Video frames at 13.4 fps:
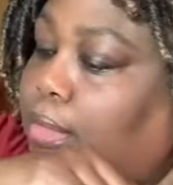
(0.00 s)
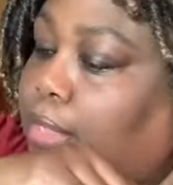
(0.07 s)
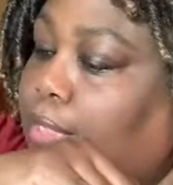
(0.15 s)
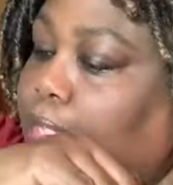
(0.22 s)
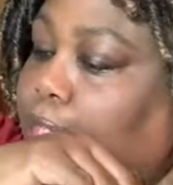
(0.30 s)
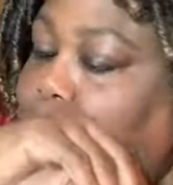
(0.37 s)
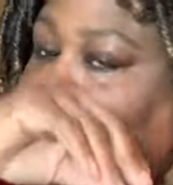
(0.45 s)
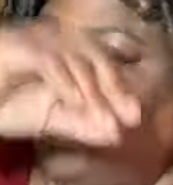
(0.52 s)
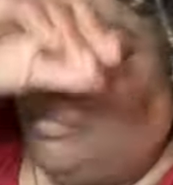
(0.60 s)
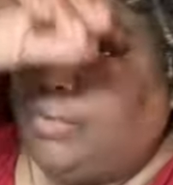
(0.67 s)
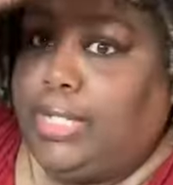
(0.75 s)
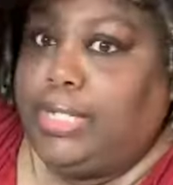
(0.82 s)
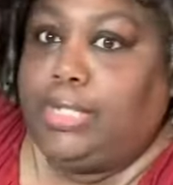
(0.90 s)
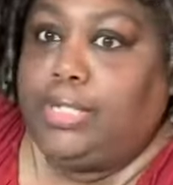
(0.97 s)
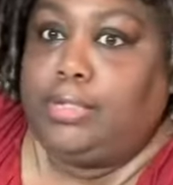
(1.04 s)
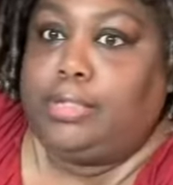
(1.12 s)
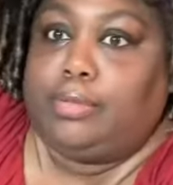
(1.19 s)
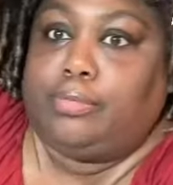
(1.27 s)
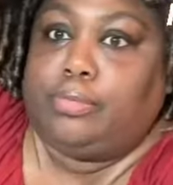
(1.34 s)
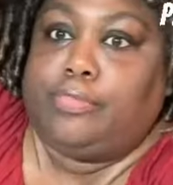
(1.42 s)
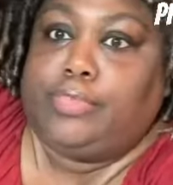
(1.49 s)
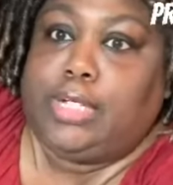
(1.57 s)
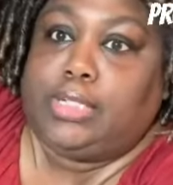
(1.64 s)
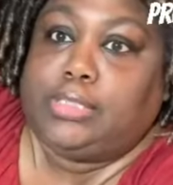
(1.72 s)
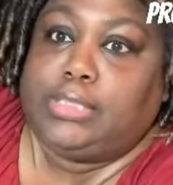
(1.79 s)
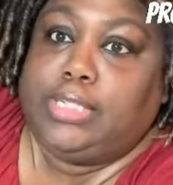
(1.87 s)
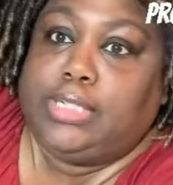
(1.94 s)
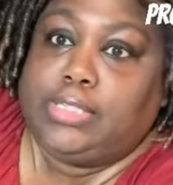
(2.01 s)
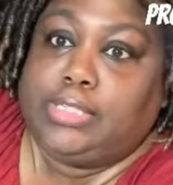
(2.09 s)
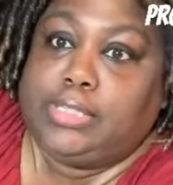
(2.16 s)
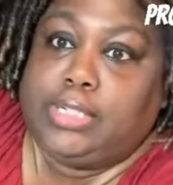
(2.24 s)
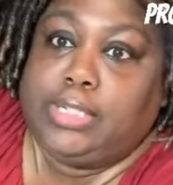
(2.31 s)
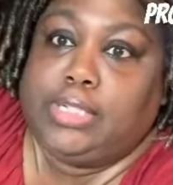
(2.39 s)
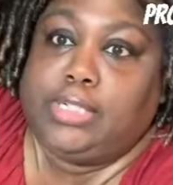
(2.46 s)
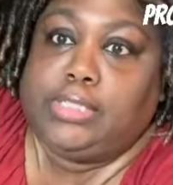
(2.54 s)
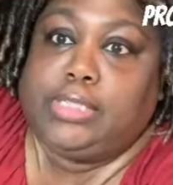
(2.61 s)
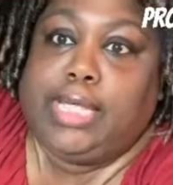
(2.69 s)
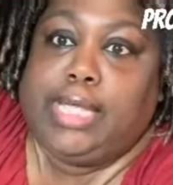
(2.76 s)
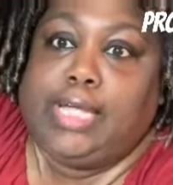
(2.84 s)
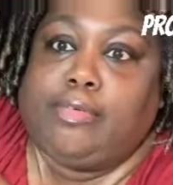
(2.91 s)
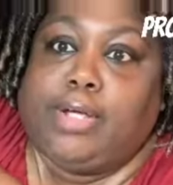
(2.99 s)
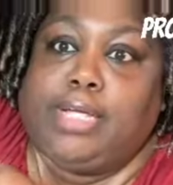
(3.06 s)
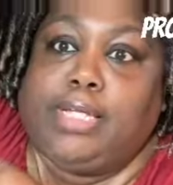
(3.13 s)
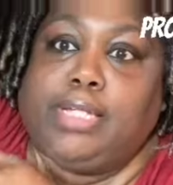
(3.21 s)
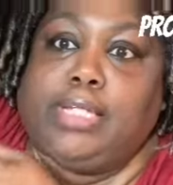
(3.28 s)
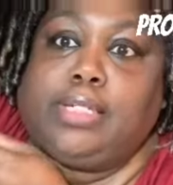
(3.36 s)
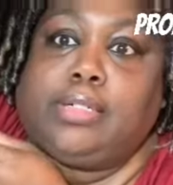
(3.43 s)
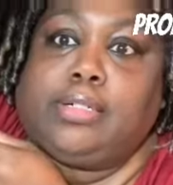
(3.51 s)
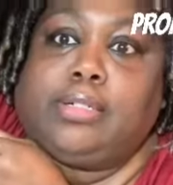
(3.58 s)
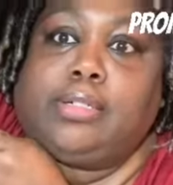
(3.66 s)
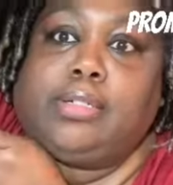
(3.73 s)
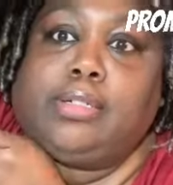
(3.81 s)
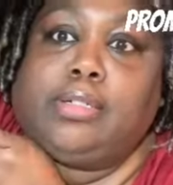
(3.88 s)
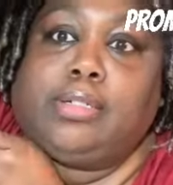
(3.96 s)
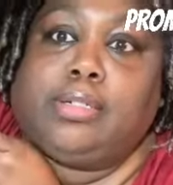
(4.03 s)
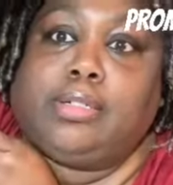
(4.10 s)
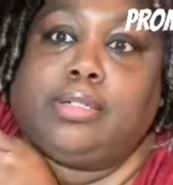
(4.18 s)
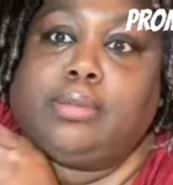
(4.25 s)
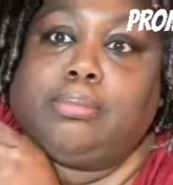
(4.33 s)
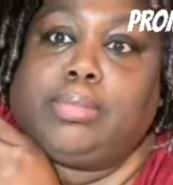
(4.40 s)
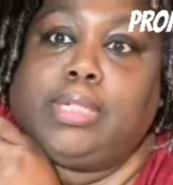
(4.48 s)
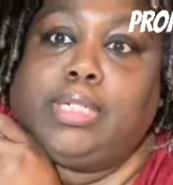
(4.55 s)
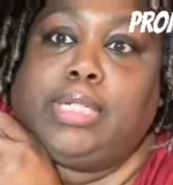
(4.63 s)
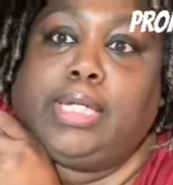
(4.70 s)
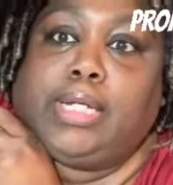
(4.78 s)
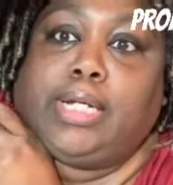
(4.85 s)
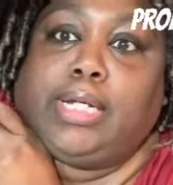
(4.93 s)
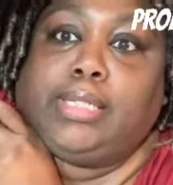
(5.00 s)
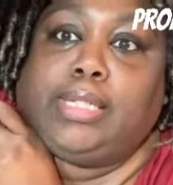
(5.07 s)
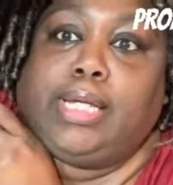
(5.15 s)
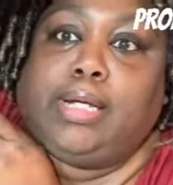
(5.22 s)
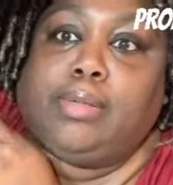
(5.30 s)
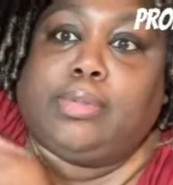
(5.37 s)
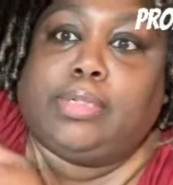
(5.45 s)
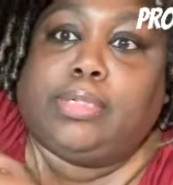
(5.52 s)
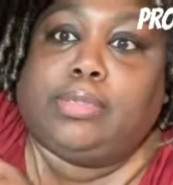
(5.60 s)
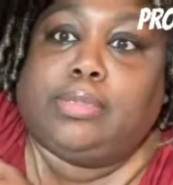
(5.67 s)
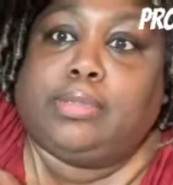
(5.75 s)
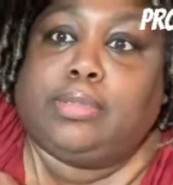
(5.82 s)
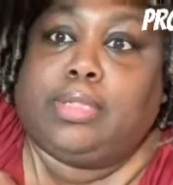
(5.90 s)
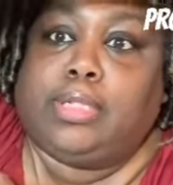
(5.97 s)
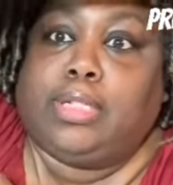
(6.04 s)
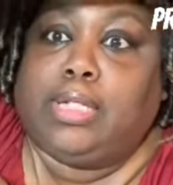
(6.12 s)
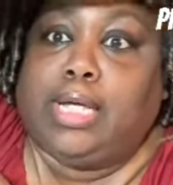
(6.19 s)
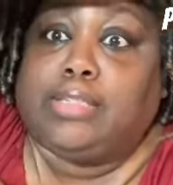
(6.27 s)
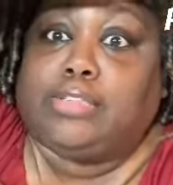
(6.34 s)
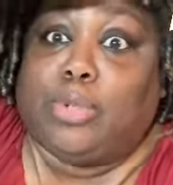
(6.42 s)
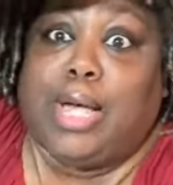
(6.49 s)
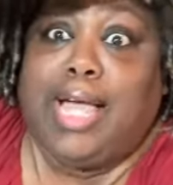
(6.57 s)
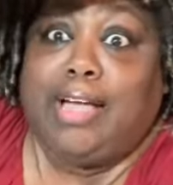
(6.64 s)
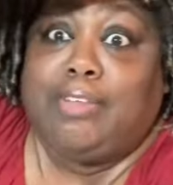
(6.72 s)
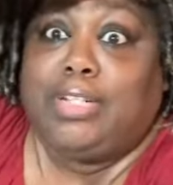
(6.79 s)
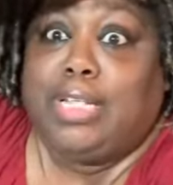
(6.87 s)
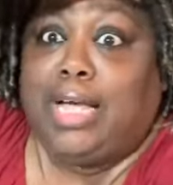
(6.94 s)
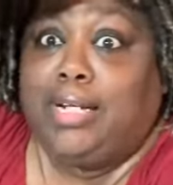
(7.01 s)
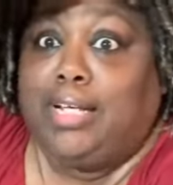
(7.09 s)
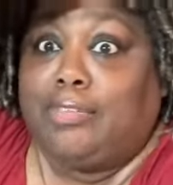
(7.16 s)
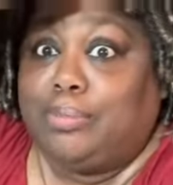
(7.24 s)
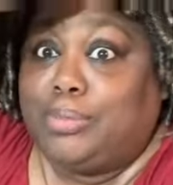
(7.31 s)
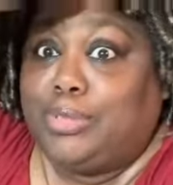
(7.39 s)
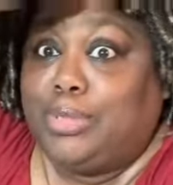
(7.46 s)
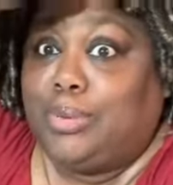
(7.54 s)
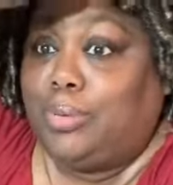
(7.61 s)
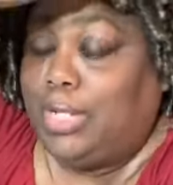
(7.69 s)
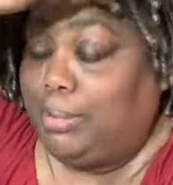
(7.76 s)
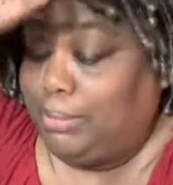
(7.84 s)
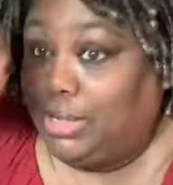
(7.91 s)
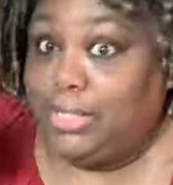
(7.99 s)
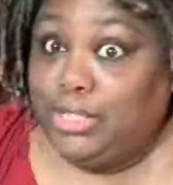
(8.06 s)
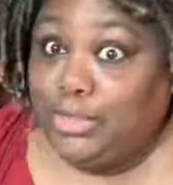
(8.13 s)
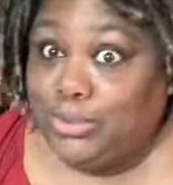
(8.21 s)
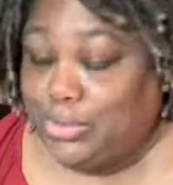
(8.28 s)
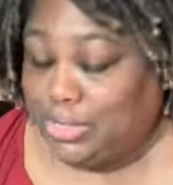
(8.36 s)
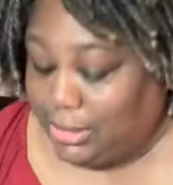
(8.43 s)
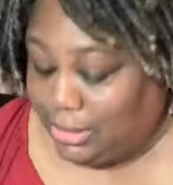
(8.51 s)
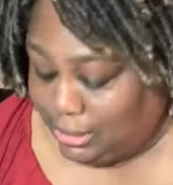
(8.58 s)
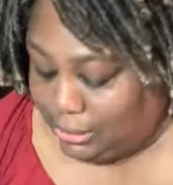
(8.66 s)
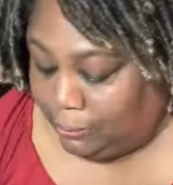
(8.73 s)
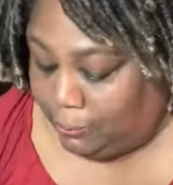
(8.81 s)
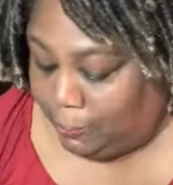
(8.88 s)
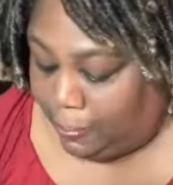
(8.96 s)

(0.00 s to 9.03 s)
And I have one right here. I don't know if y'all see this tag right here. But yeah, I got that one. So I have a lot of them. So I'm going to use this.